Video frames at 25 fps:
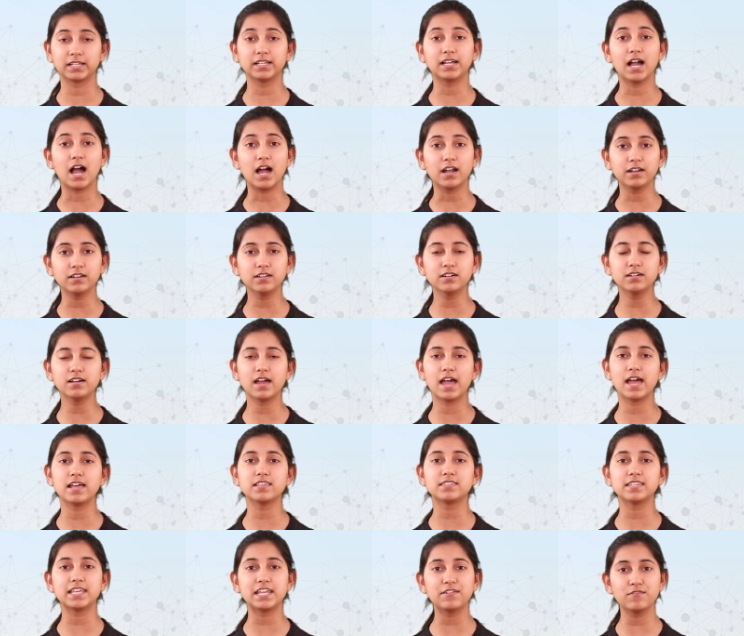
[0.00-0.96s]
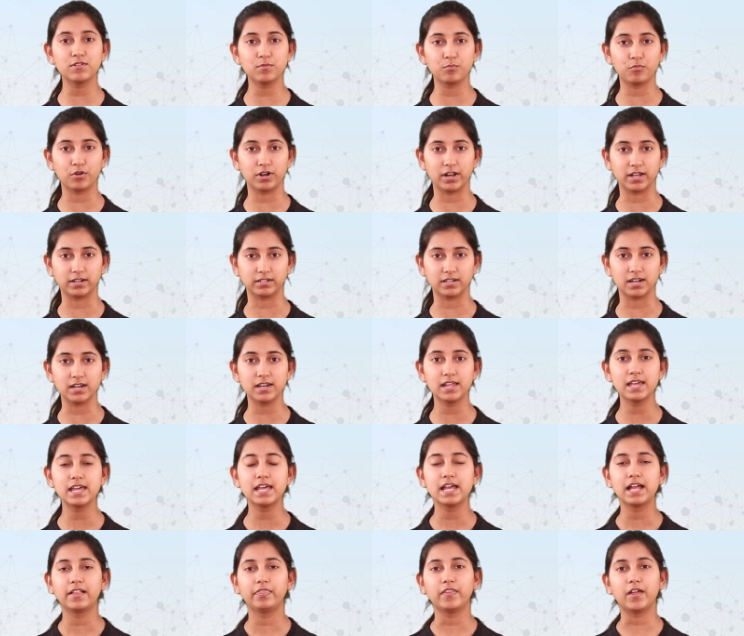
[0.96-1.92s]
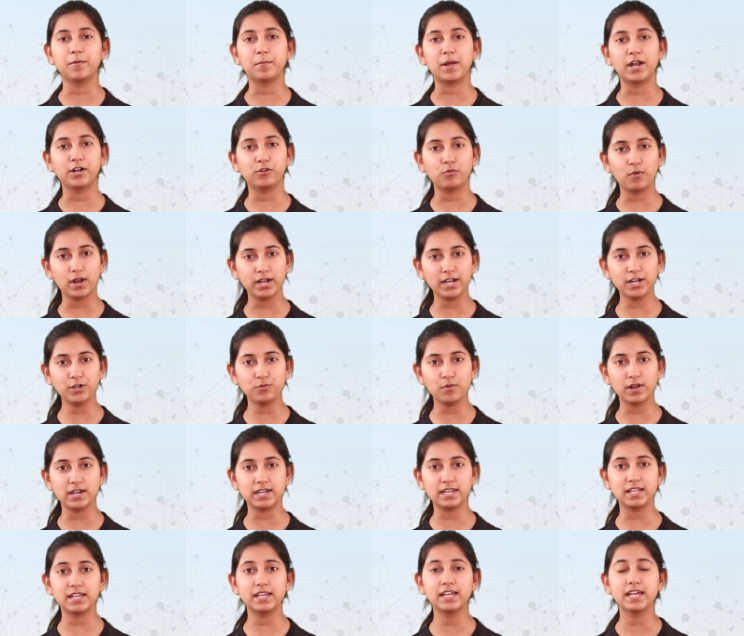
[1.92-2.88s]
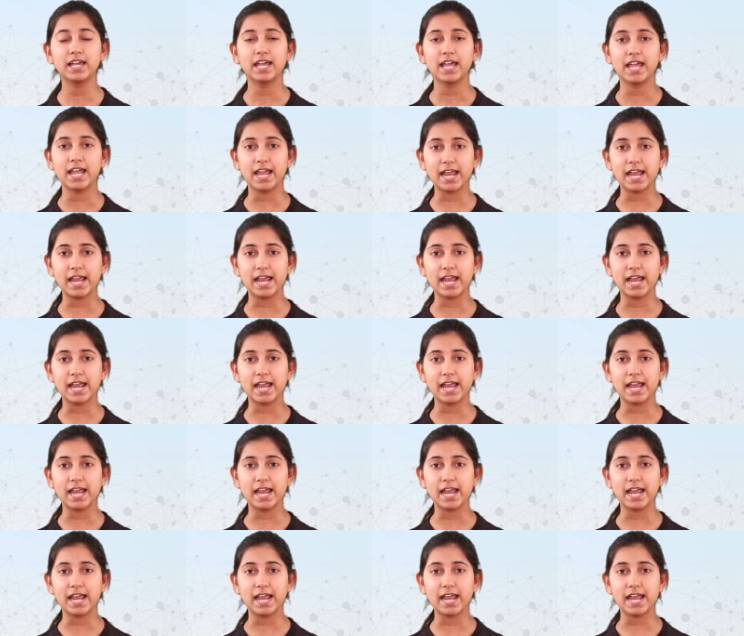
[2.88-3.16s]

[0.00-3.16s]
Gartner has even predicted that by twenty twenty,